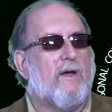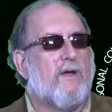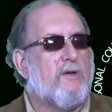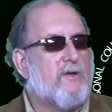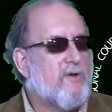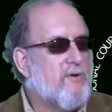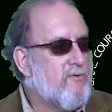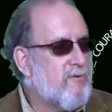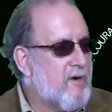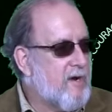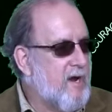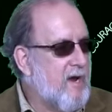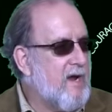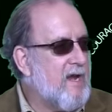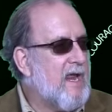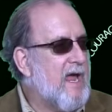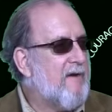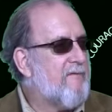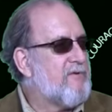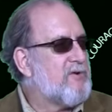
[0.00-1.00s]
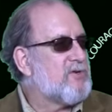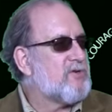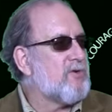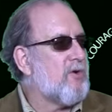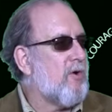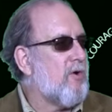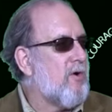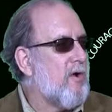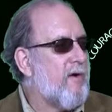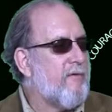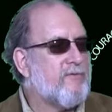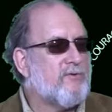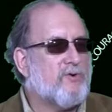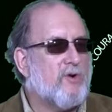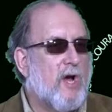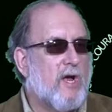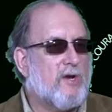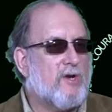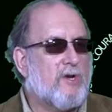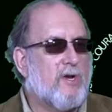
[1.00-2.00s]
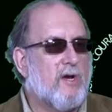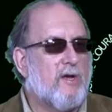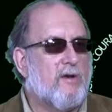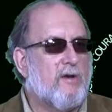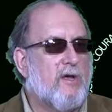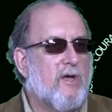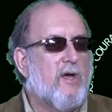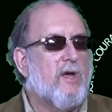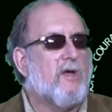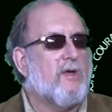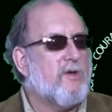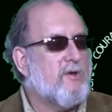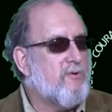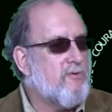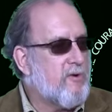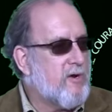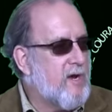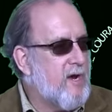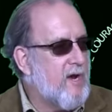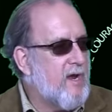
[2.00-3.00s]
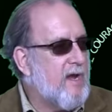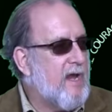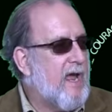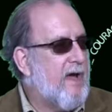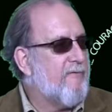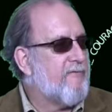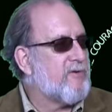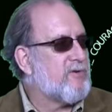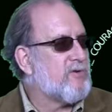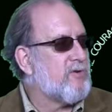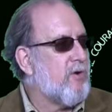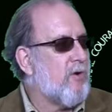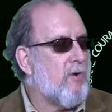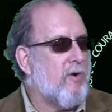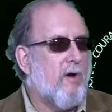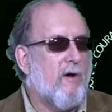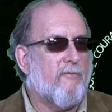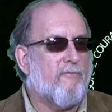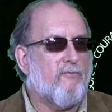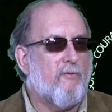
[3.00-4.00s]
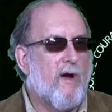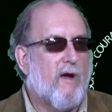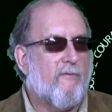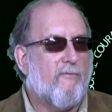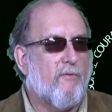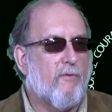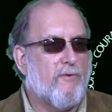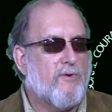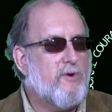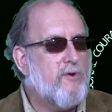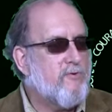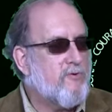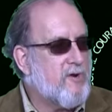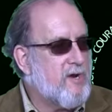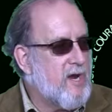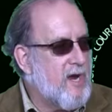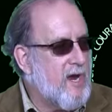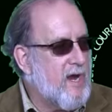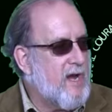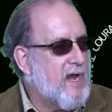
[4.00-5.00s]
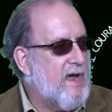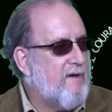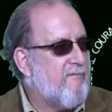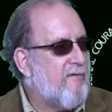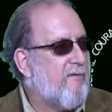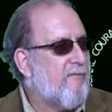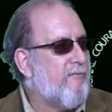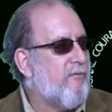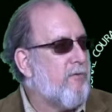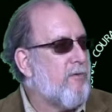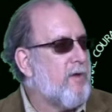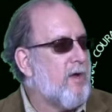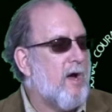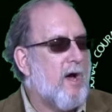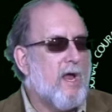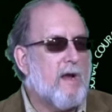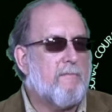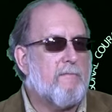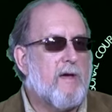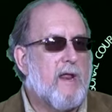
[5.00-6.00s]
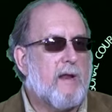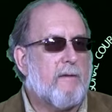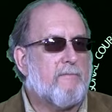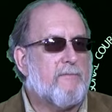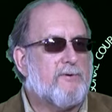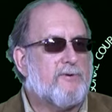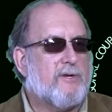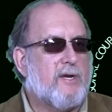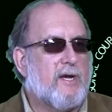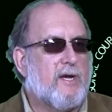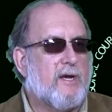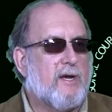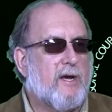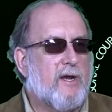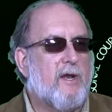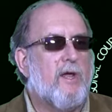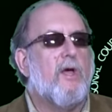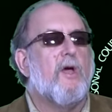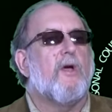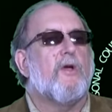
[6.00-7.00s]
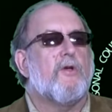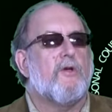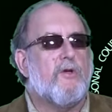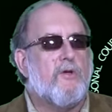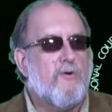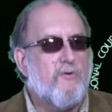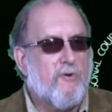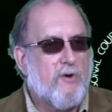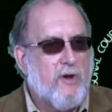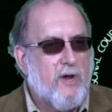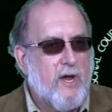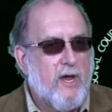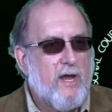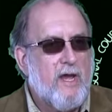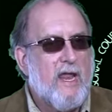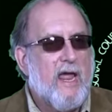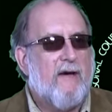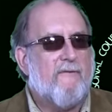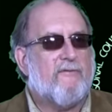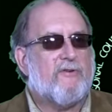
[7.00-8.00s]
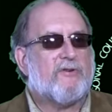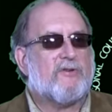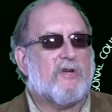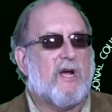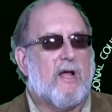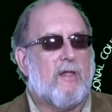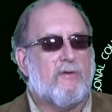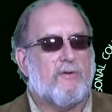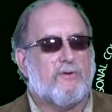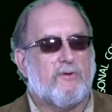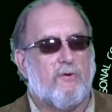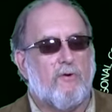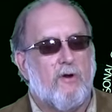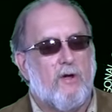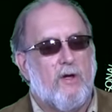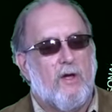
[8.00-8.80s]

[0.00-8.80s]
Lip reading: You can have a sawed-off shotgun. You can have a sawed-off rifle. You can have a fully automatic machine gun. You can have a silencer.